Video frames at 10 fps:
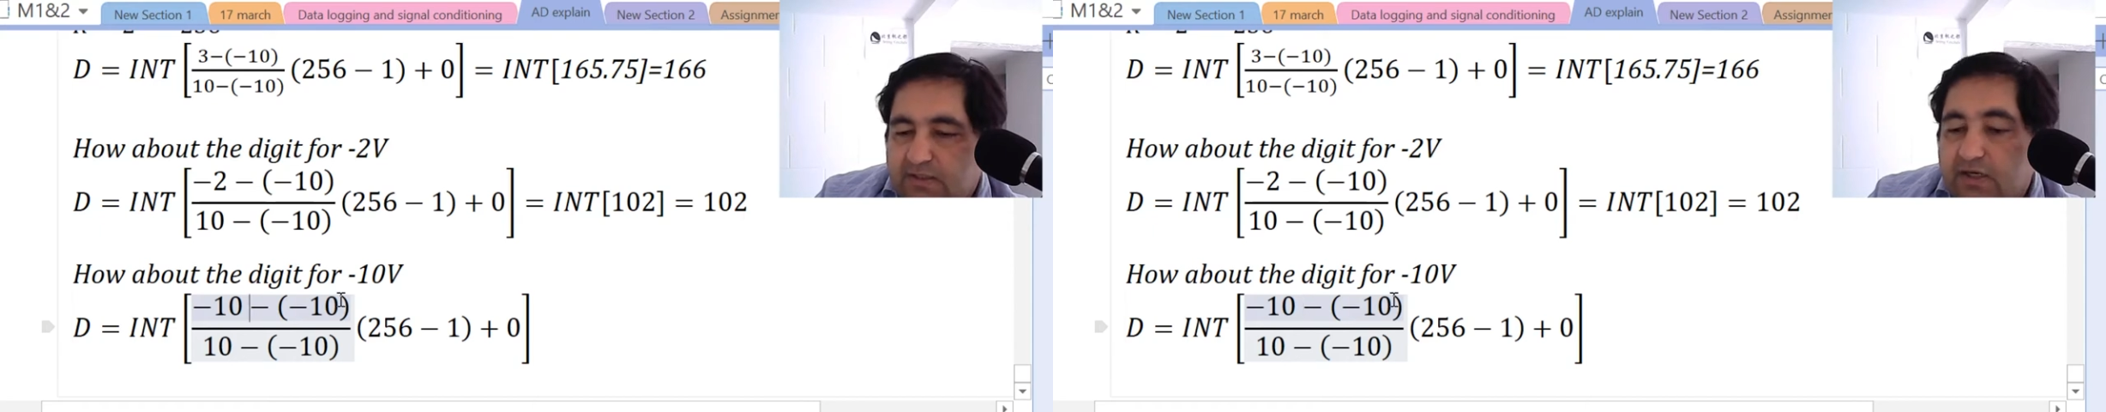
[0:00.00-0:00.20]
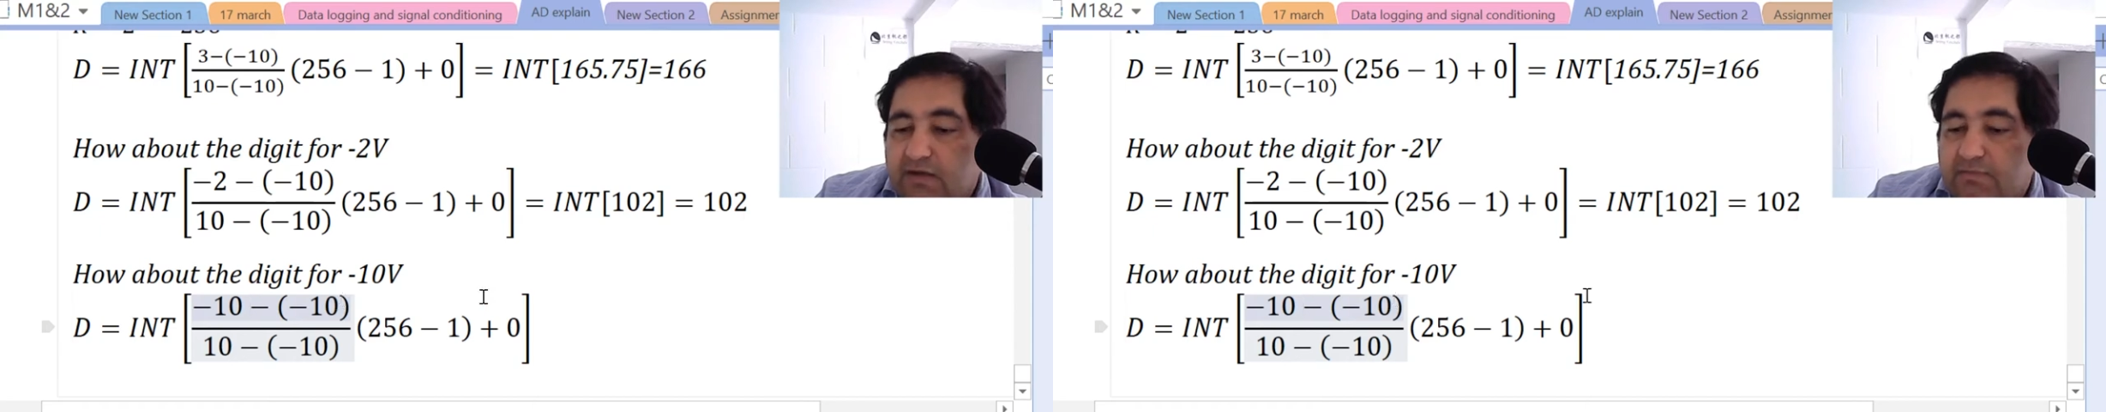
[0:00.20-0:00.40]

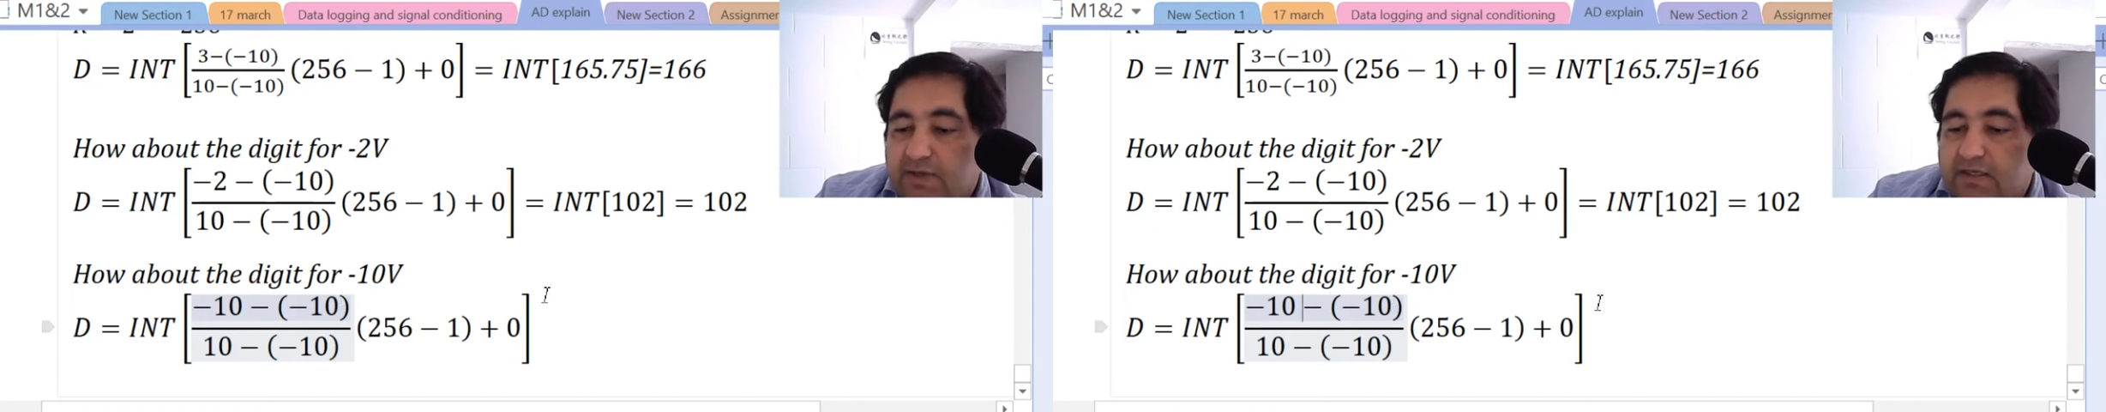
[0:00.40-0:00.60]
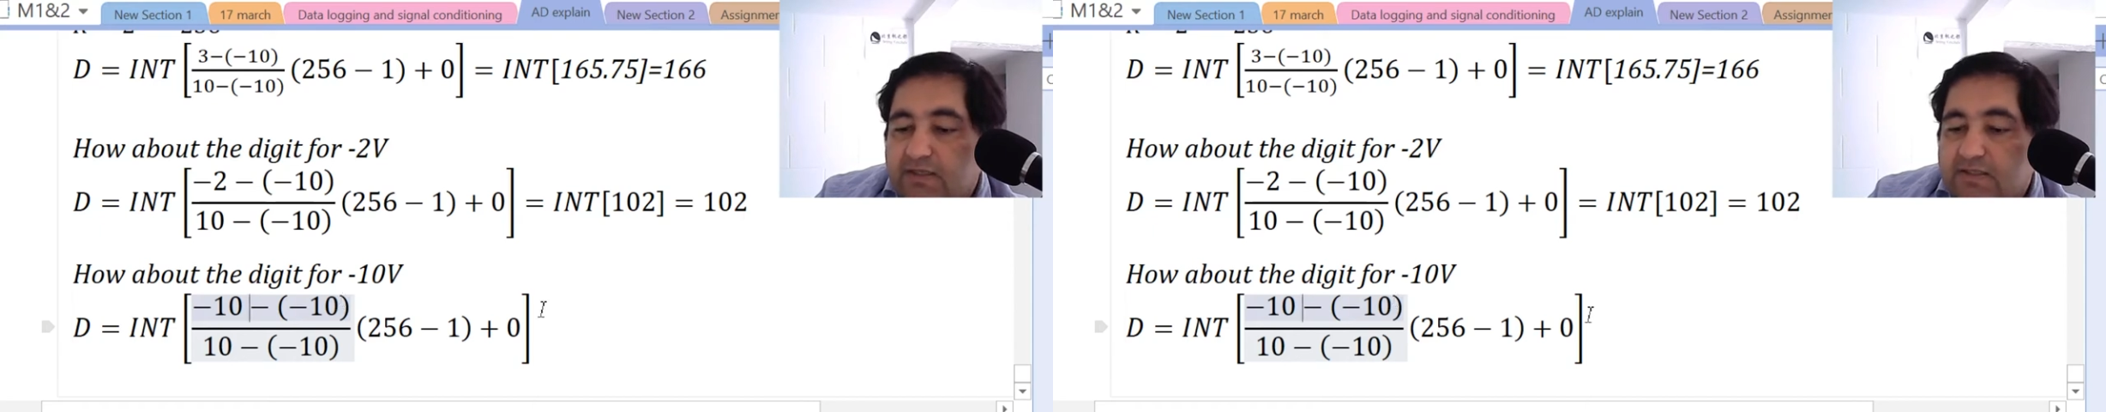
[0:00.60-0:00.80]
gonna
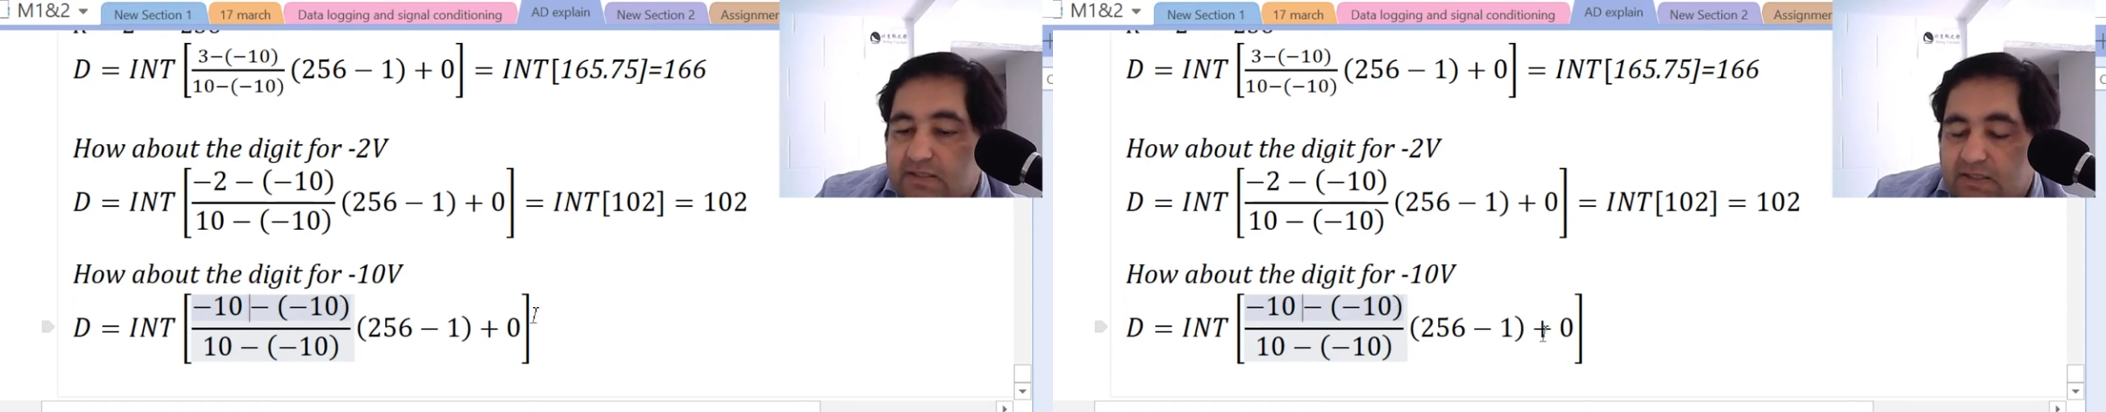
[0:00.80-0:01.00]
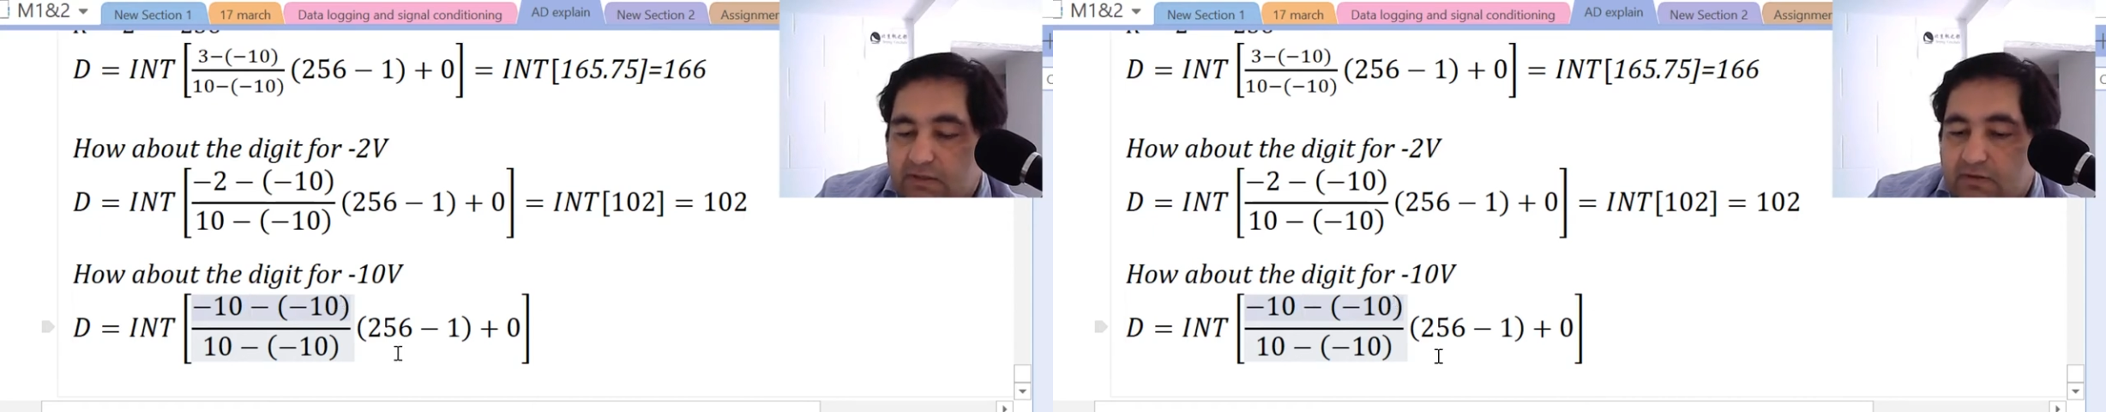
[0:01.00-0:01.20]
make it
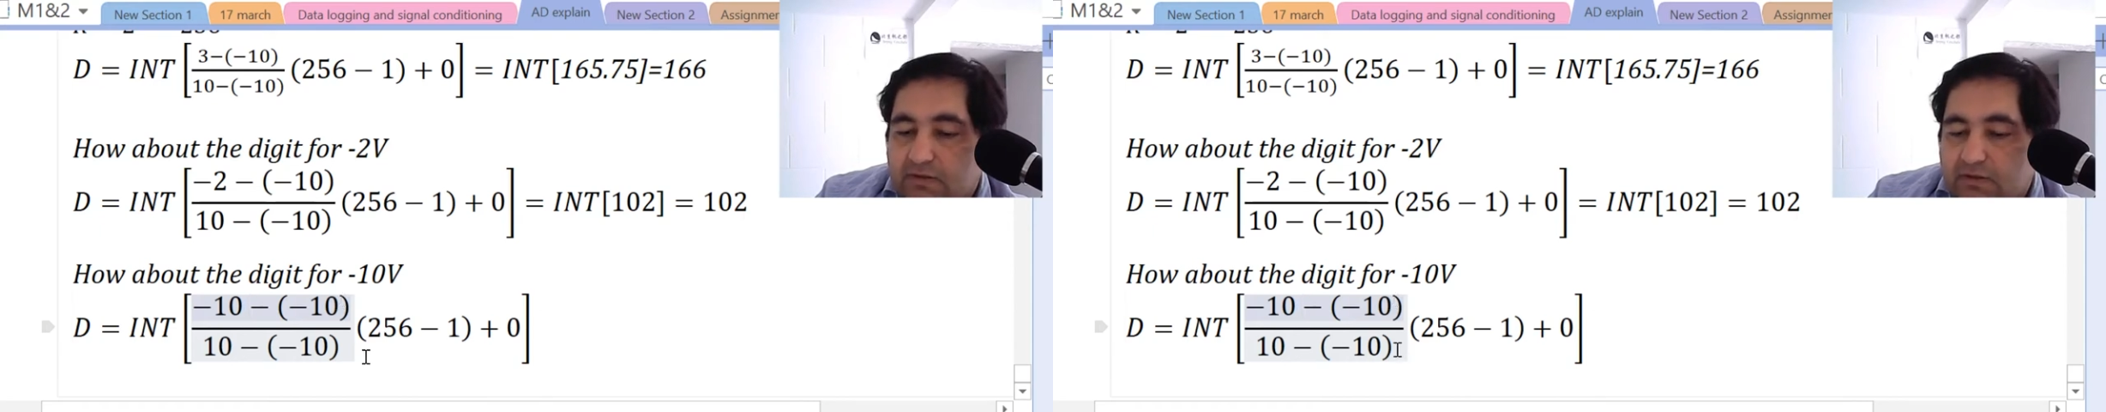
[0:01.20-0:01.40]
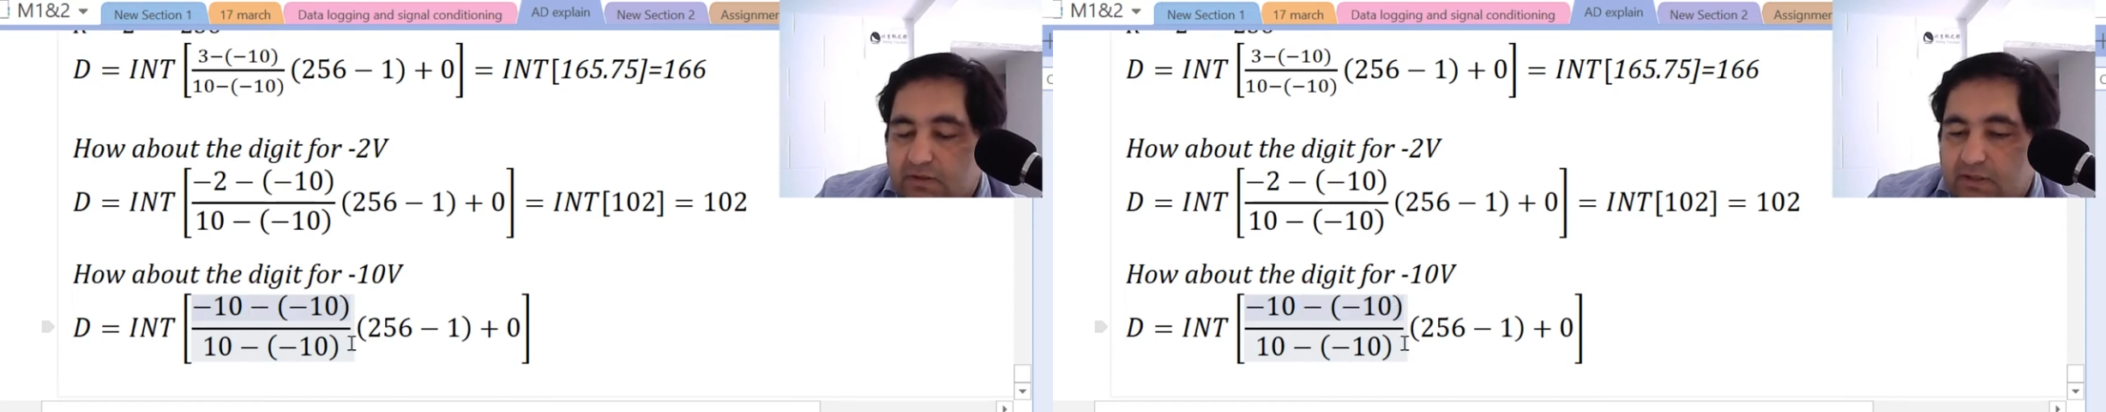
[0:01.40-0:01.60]
0,
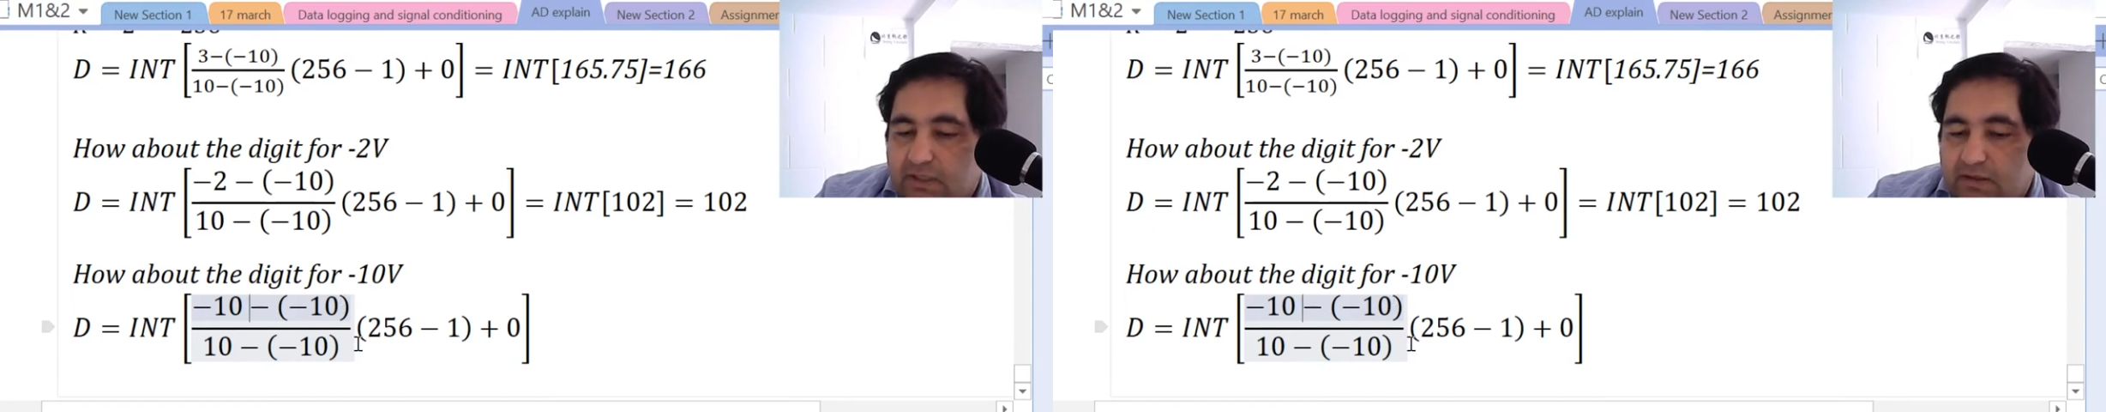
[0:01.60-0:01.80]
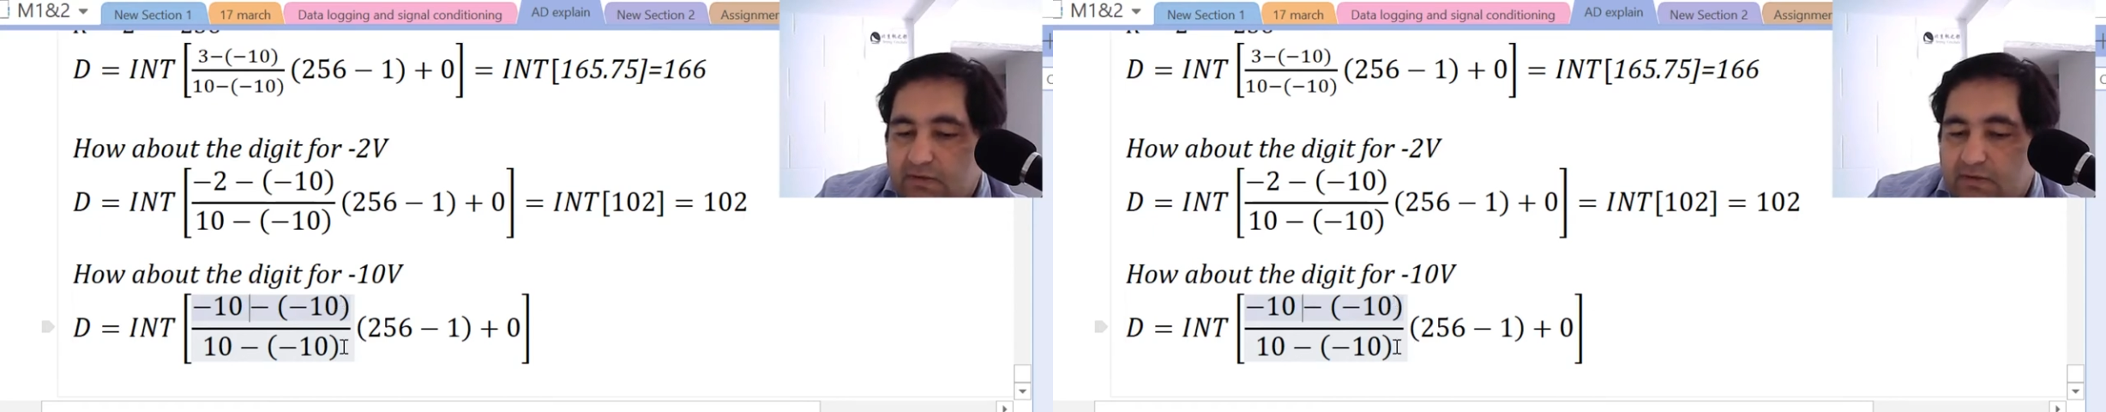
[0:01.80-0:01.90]
okay,